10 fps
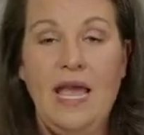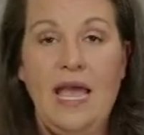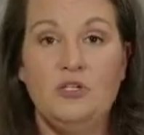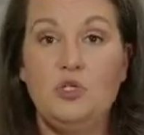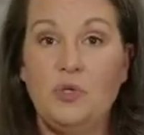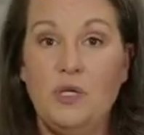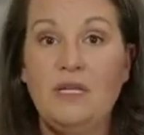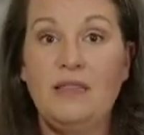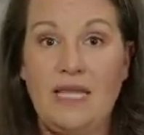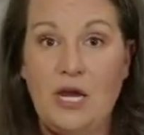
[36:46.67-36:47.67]
and streamed
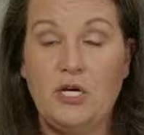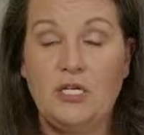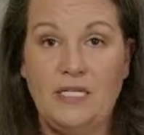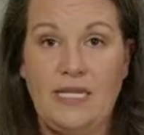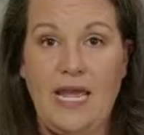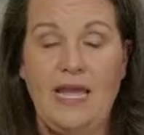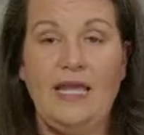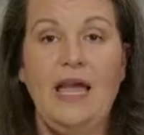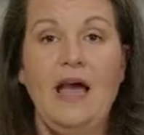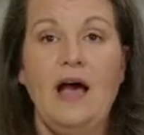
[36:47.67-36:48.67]
it there today.
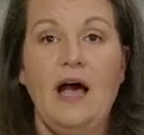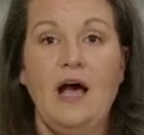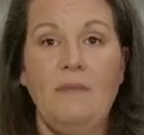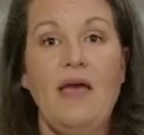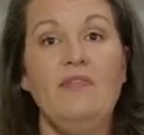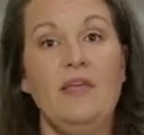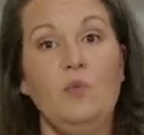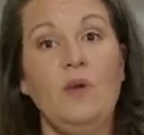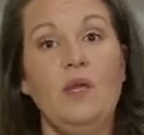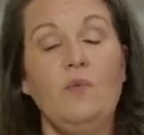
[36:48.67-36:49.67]
And then
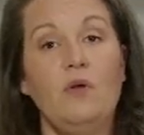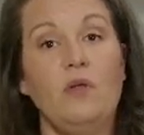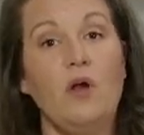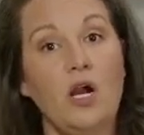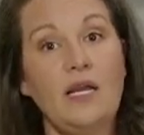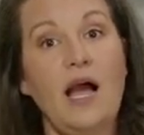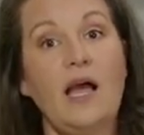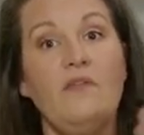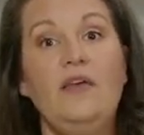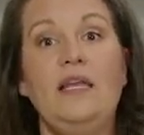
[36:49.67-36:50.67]
we will
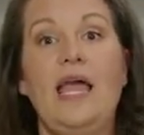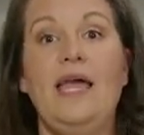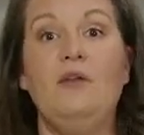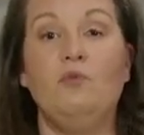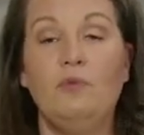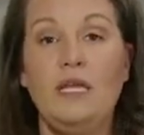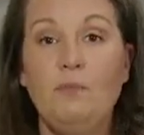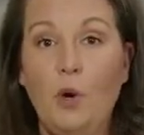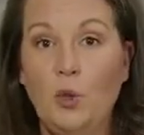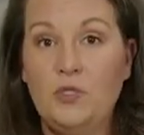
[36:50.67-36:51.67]
archive it and
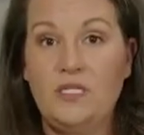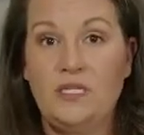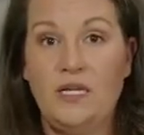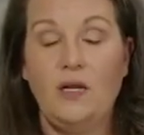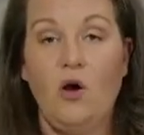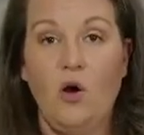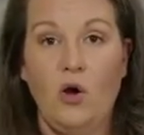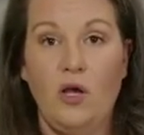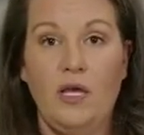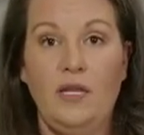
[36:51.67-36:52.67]
repost it
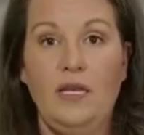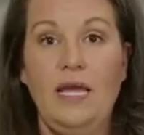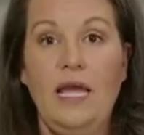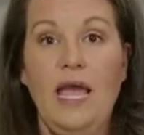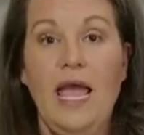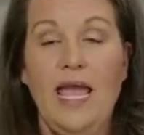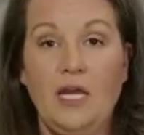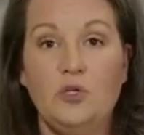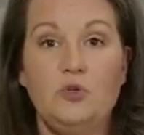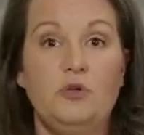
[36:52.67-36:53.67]
on
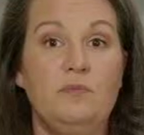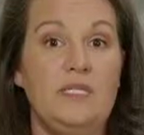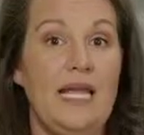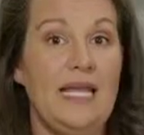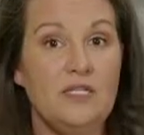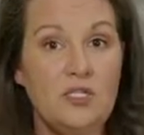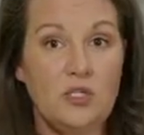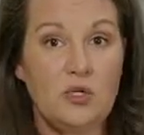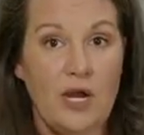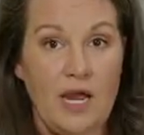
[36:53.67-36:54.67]
Ankarsrum's
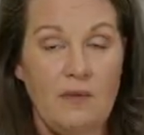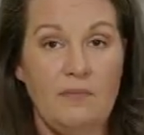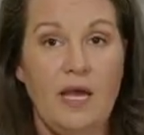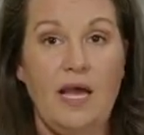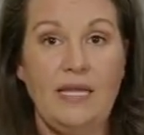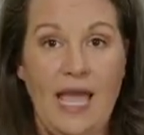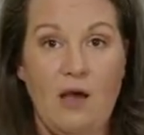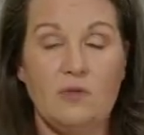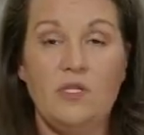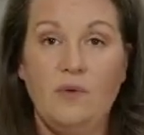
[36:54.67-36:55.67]
Instagram
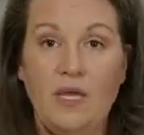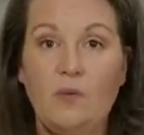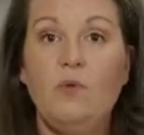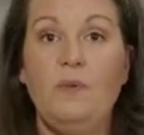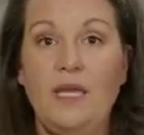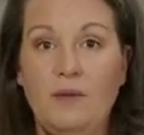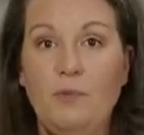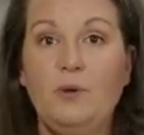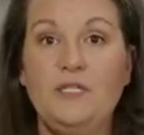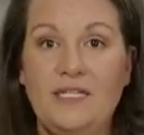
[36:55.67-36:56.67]
account. So it will be
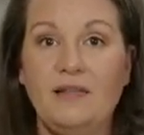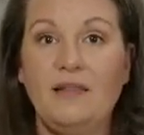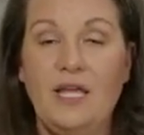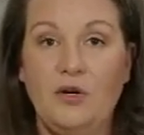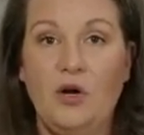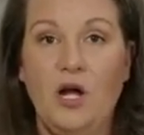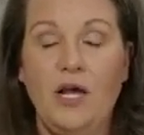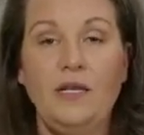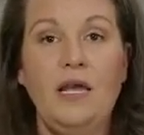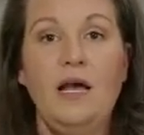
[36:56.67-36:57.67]
posted later
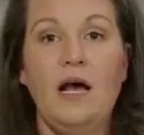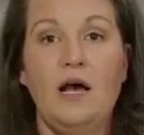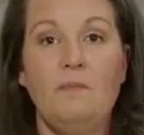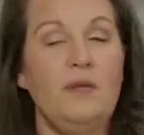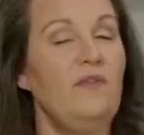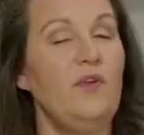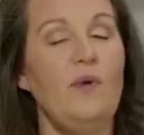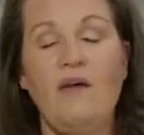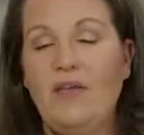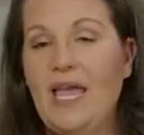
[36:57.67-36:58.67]
on. But if you
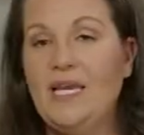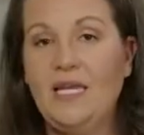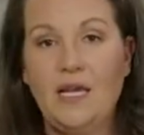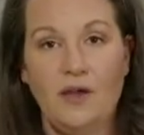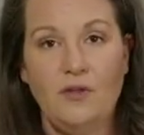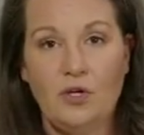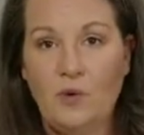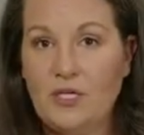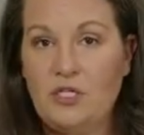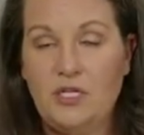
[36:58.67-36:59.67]
have any other
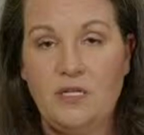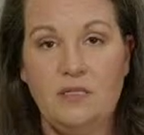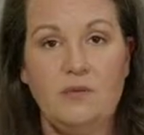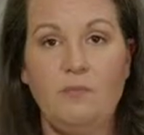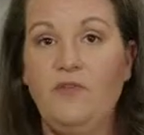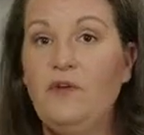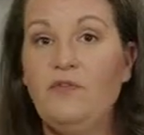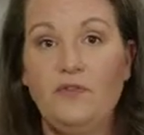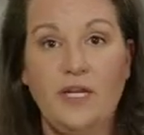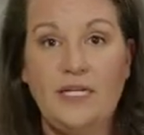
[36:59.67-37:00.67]
questions, feel
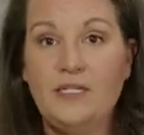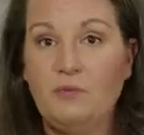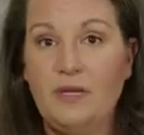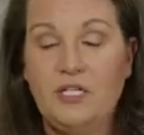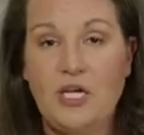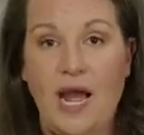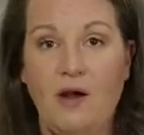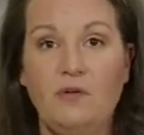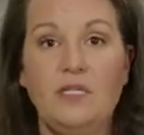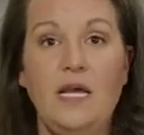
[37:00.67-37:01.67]
free to reach
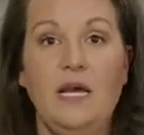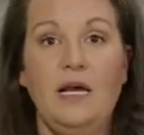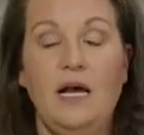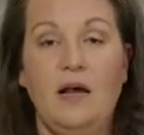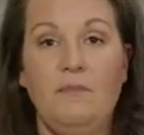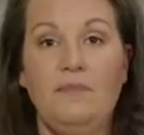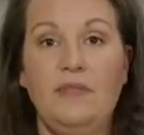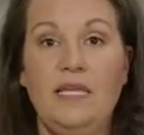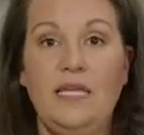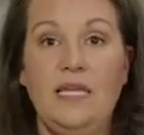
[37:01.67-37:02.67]
out.
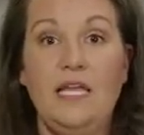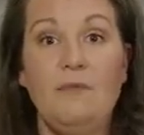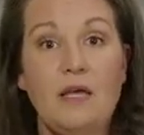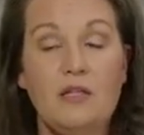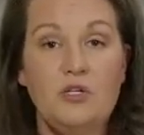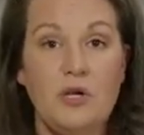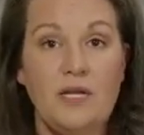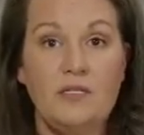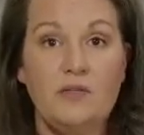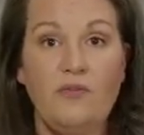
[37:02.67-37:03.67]
The email
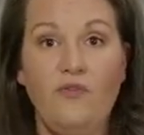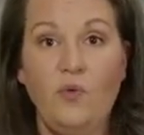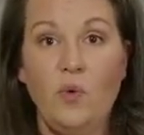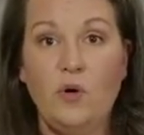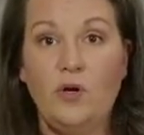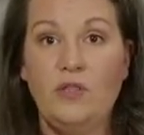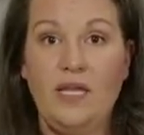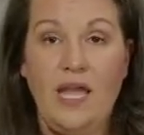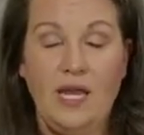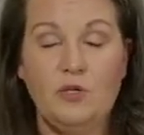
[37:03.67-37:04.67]
address for
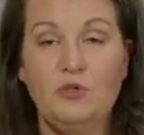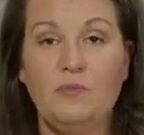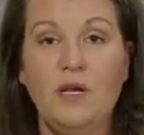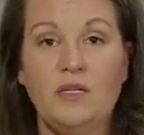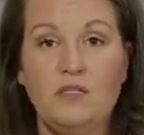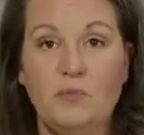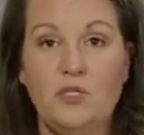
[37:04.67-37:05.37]
the Ankarsrum customer